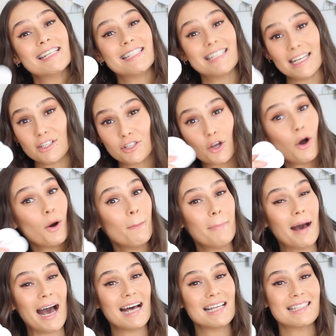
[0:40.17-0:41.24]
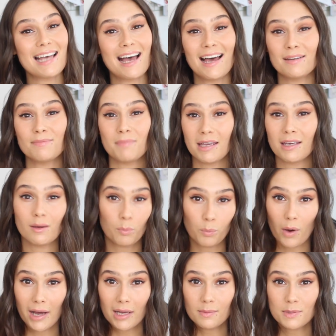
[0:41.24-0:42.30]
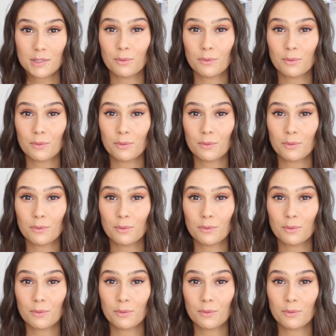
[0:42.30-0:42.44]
ditch cotton pads and makeup wipes.